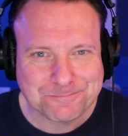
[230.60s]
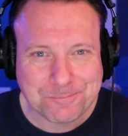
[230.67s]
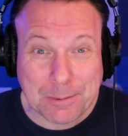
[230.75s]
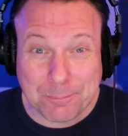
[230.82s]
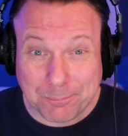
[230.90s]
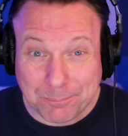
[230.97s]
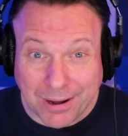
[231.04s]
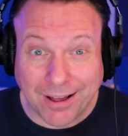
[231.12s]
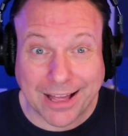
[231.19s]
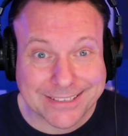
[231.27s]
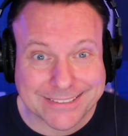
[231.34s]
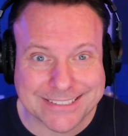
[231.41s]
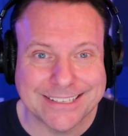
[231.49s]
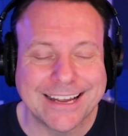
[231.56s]

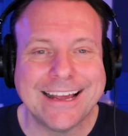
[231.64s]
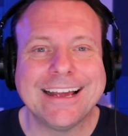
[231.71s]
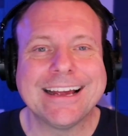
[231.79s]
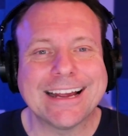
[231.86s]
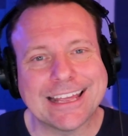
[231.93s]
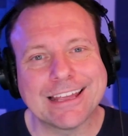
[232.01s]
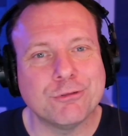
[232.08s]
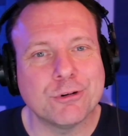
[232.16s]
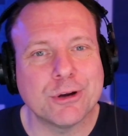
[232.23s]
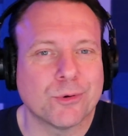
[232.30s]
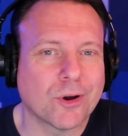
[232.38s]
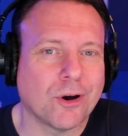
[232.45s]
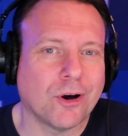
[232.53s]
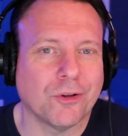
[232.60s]
But if we would
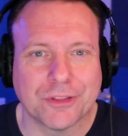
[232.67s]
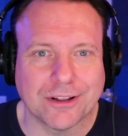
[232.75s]
have called the